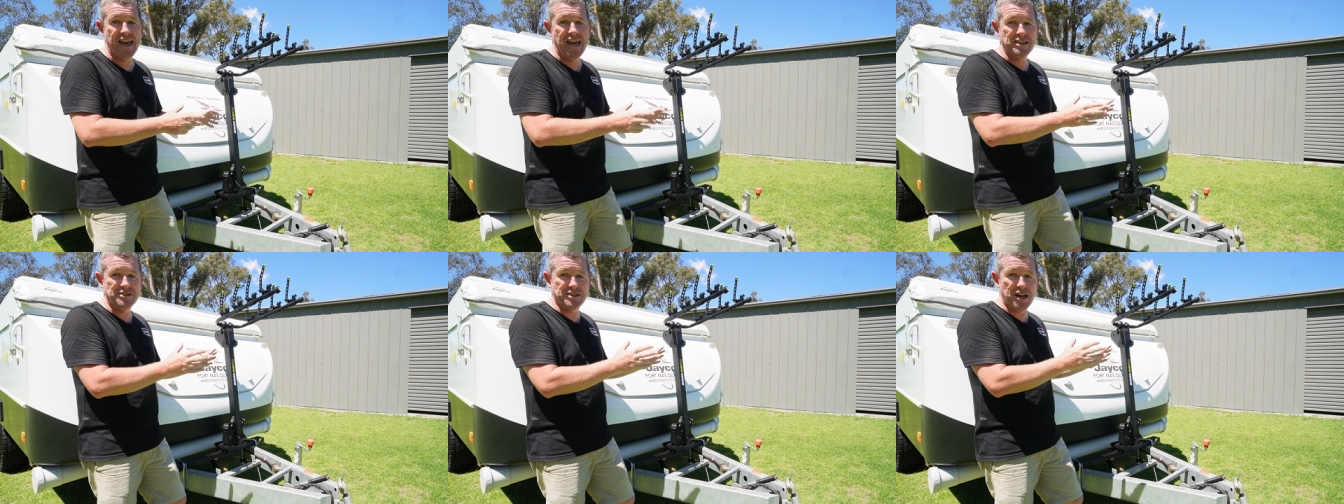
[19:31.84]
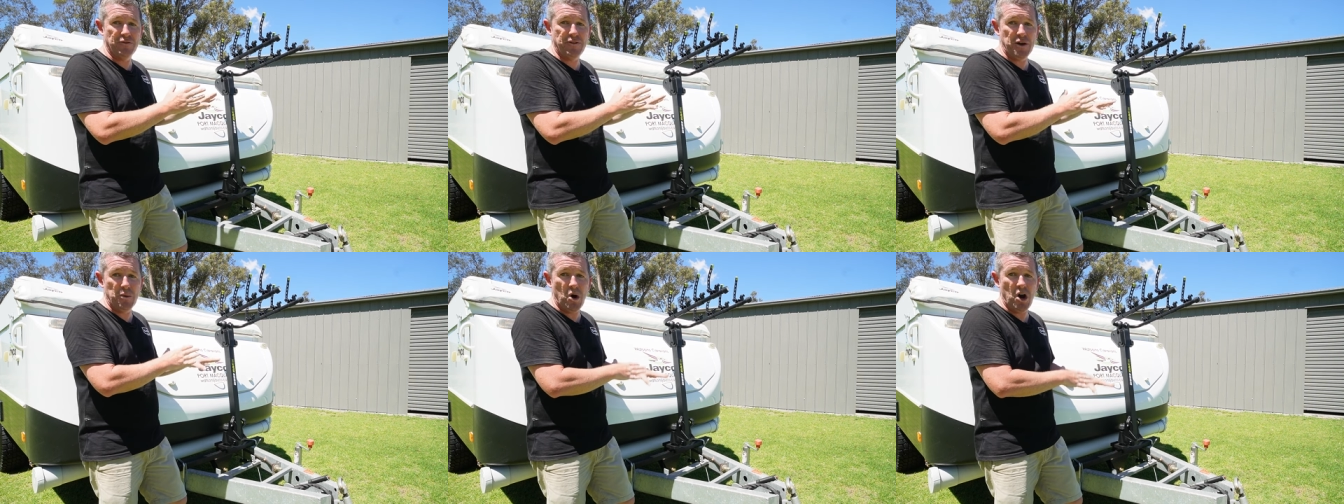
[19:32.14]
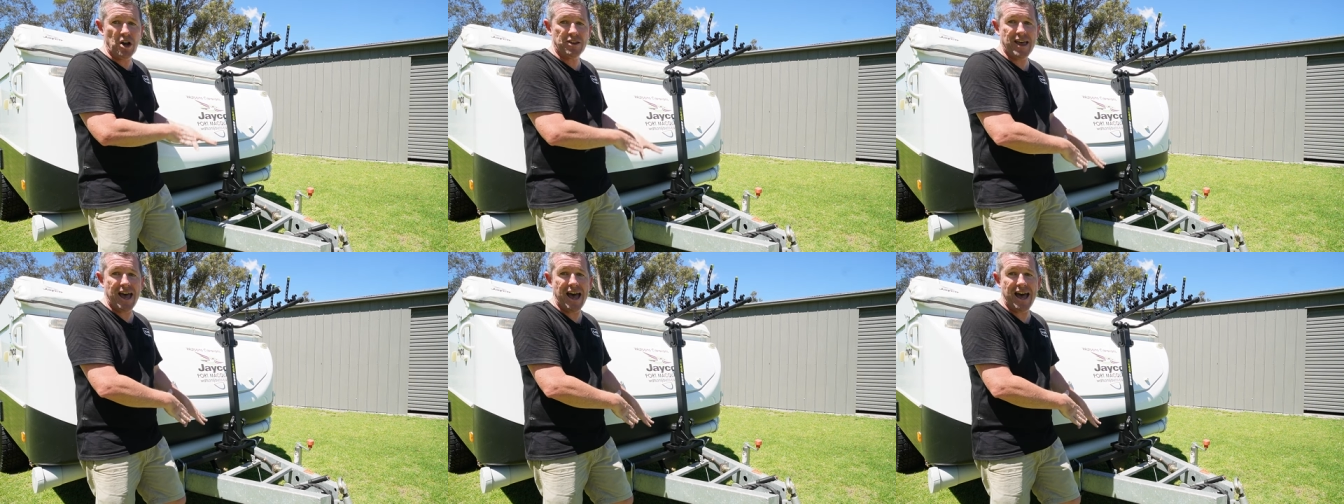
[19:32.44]
So if you
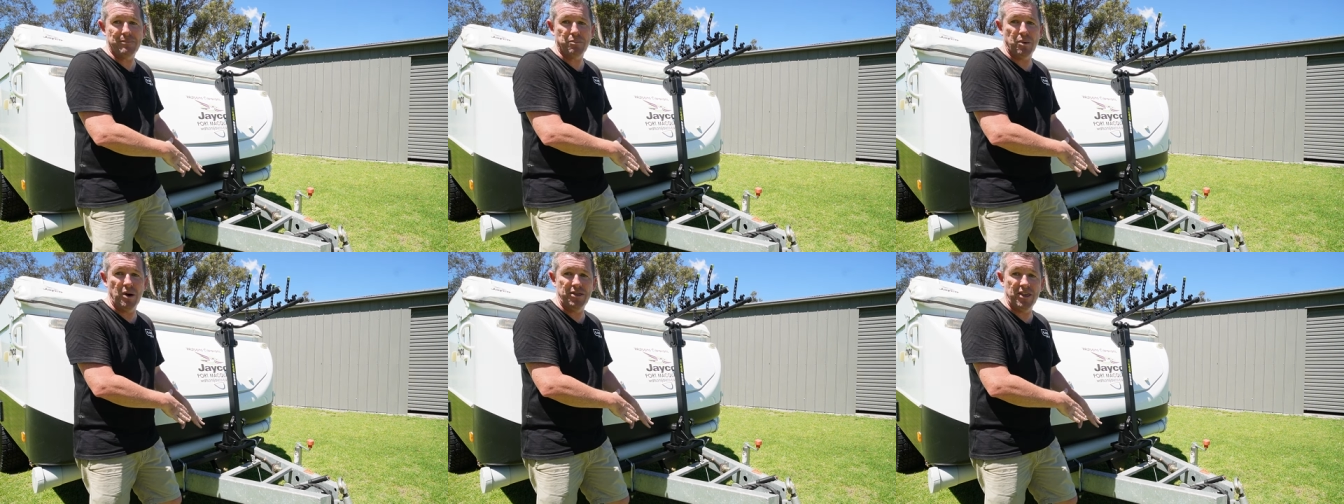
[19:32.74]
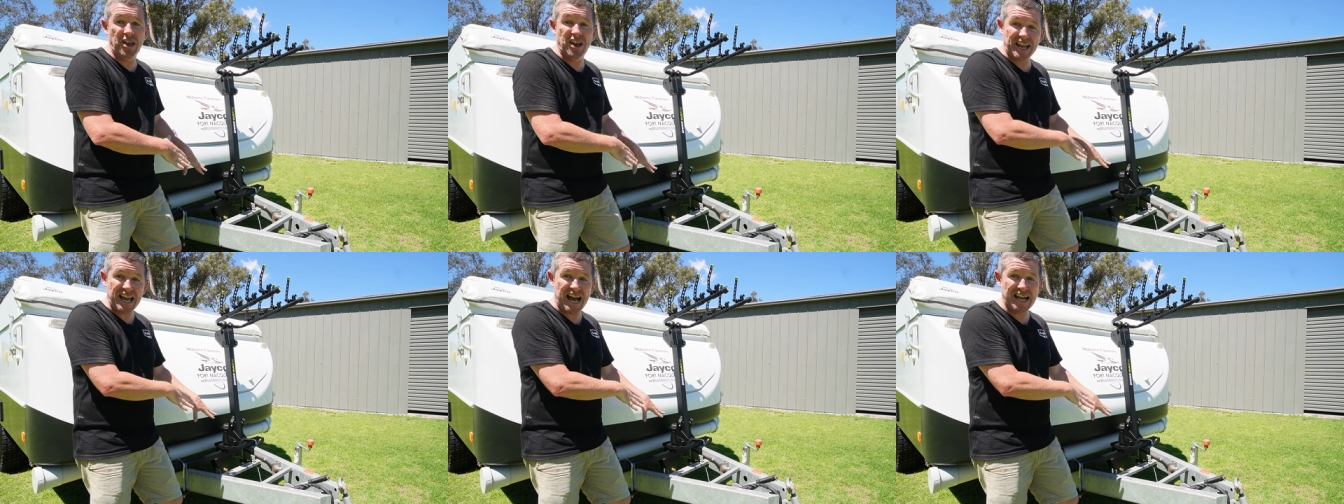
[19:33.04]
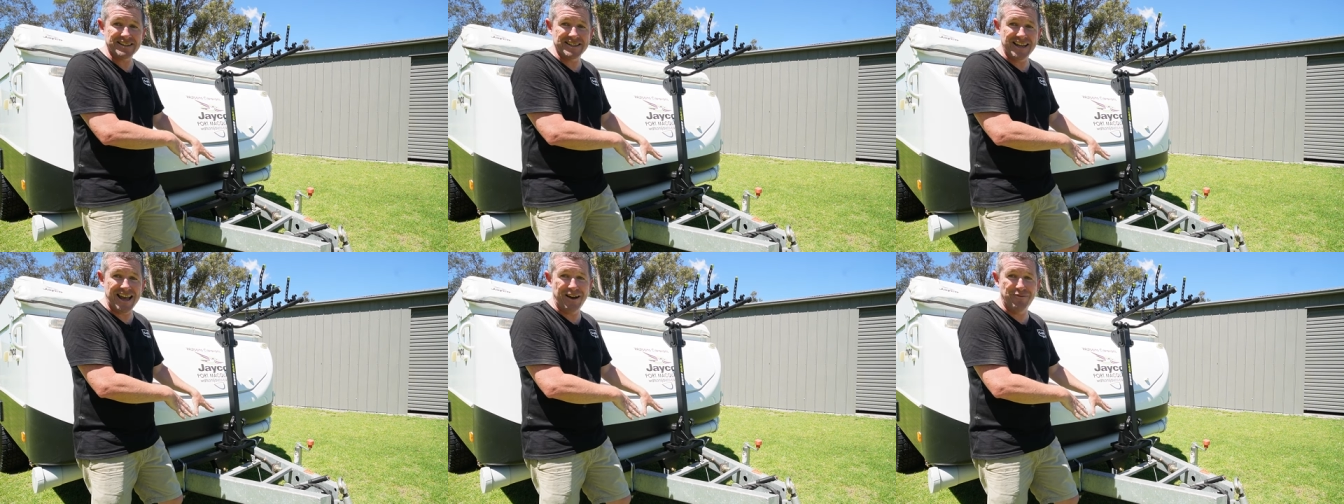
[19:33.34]
work that with a
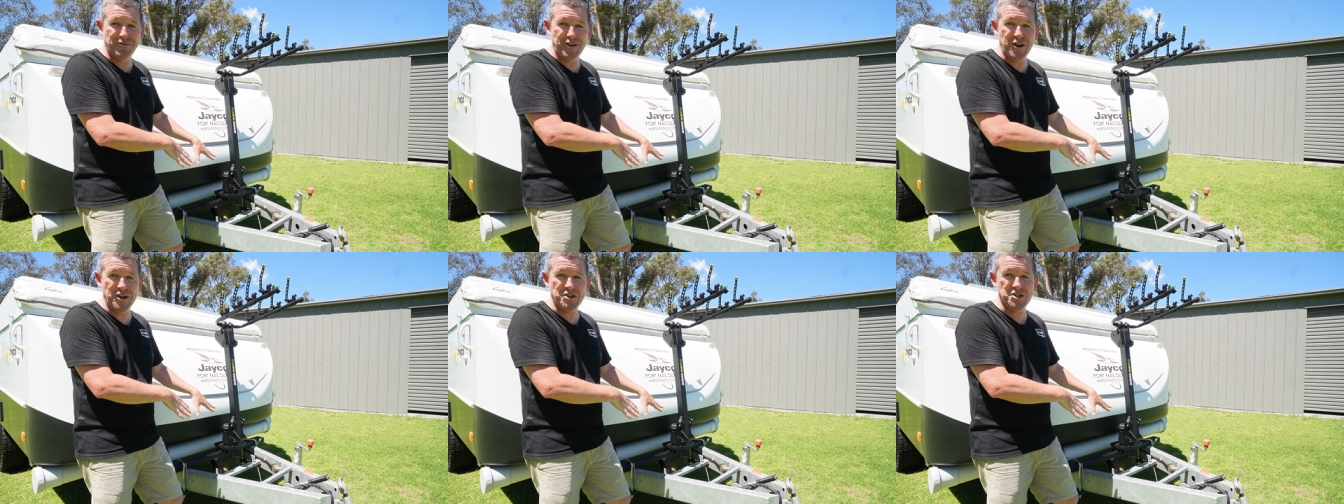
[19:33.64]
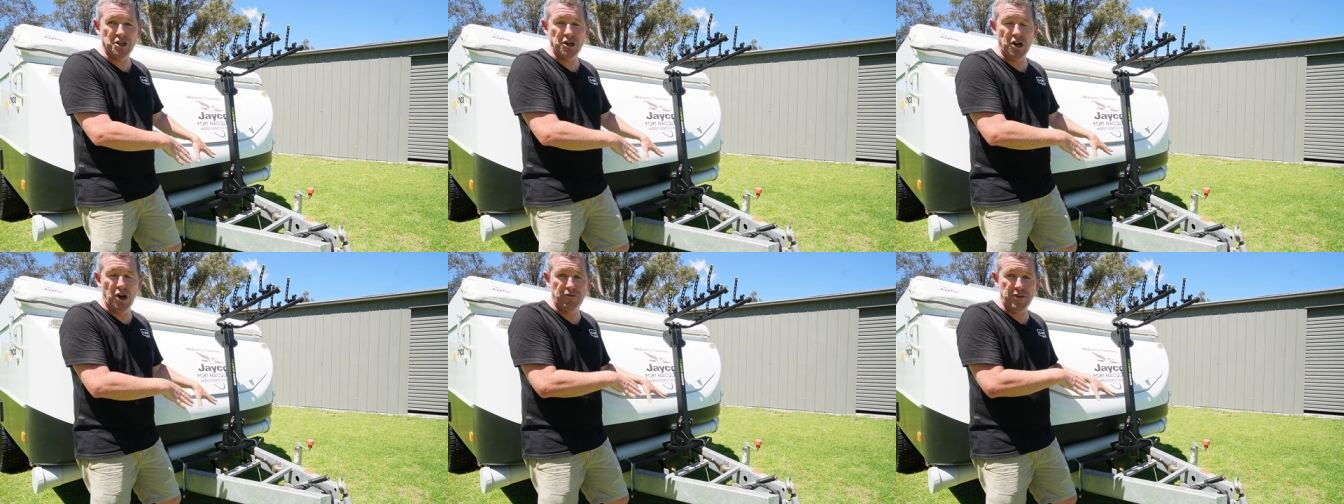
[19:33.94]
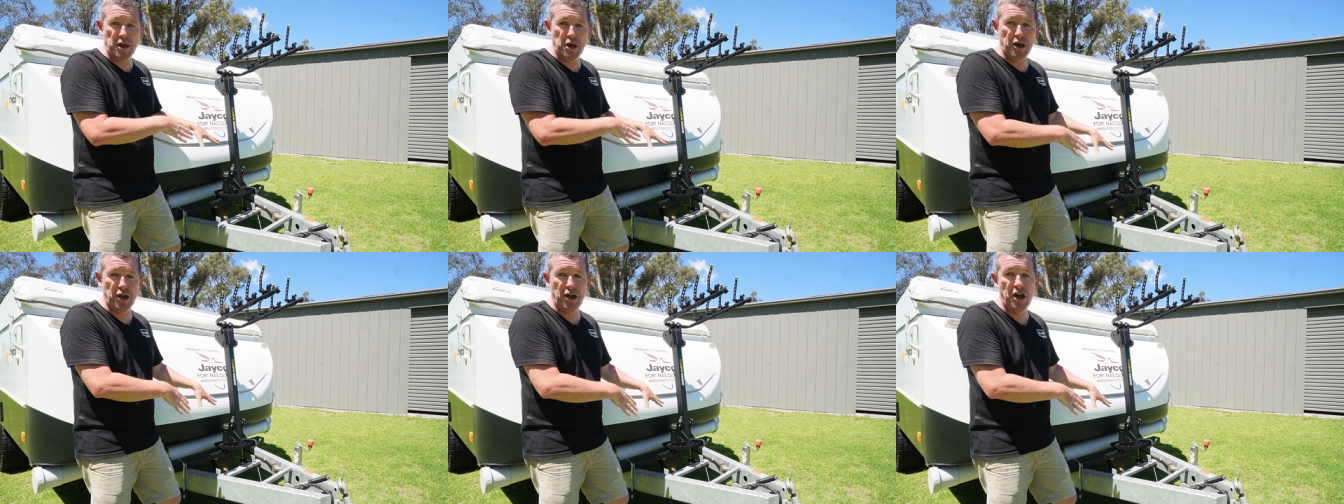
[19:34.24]
cut down version of
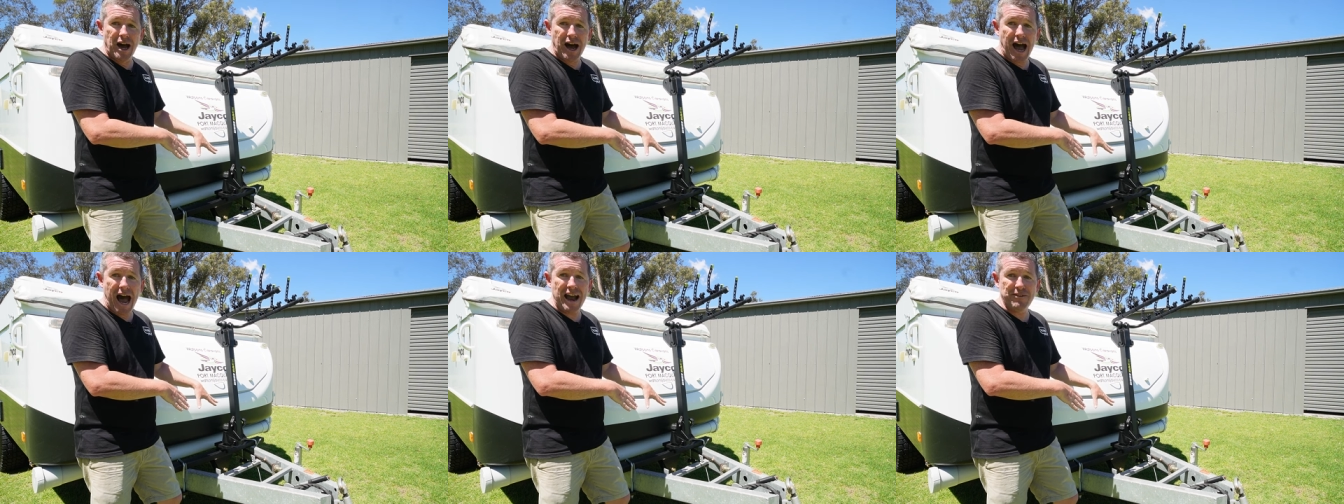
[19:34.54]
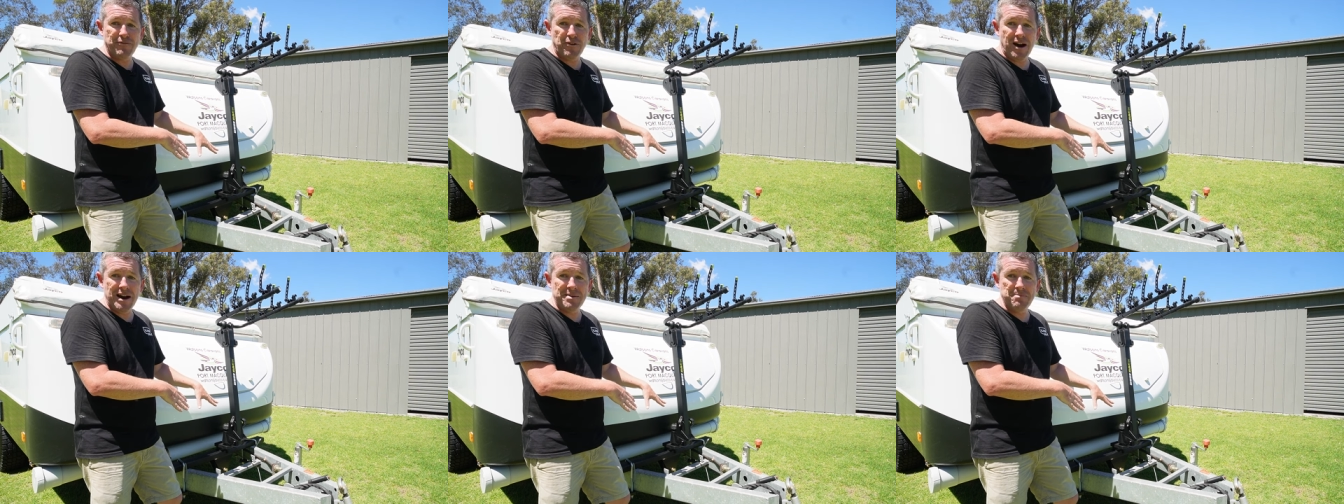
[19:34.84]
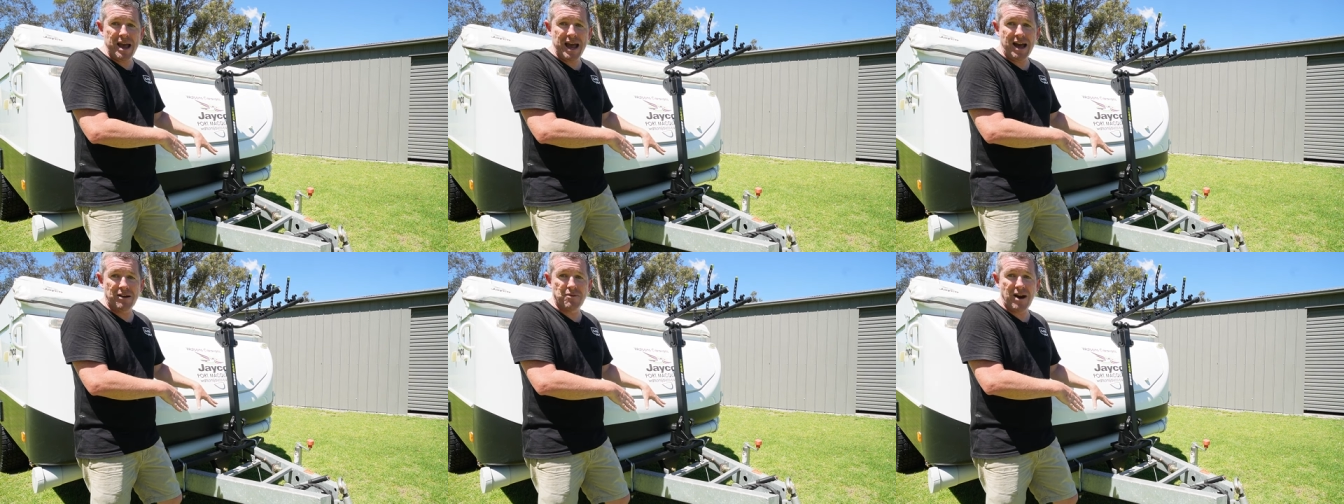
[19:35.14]
the A-frame
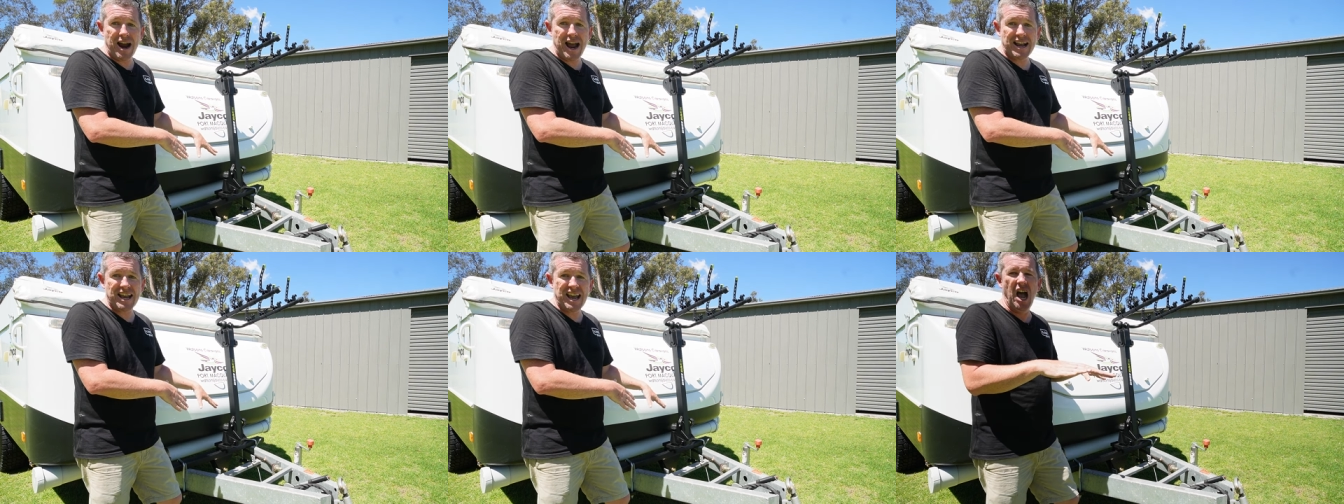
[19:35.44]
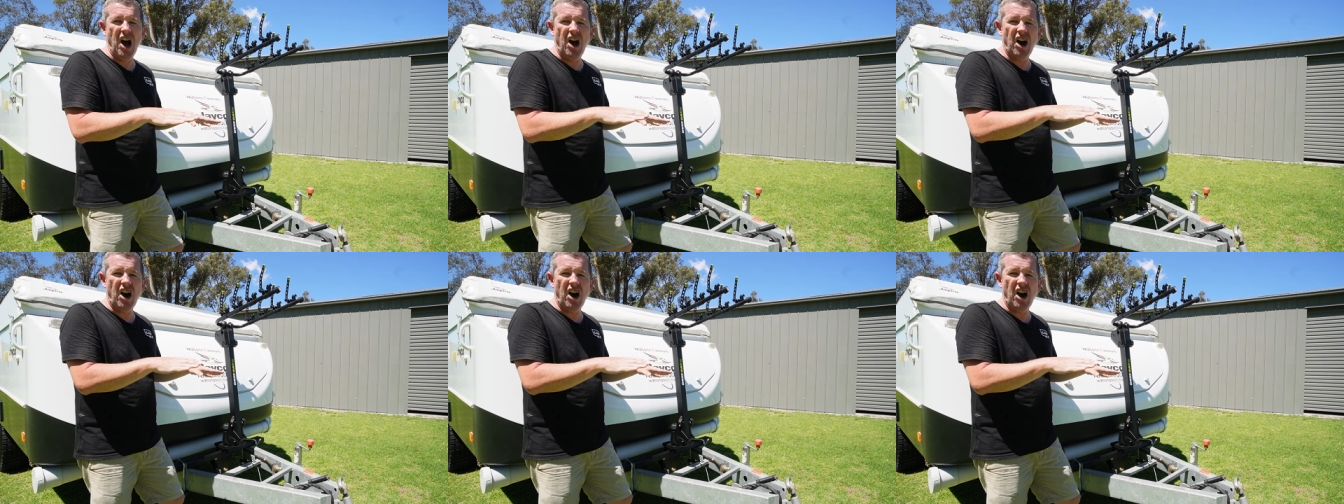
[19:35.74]
mount rack,